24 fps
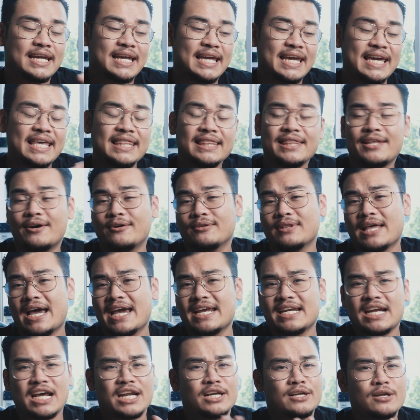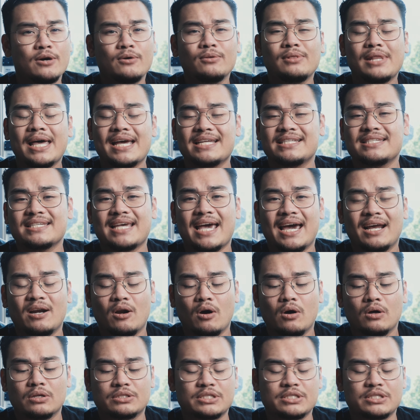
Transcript: in low light, no lights at all,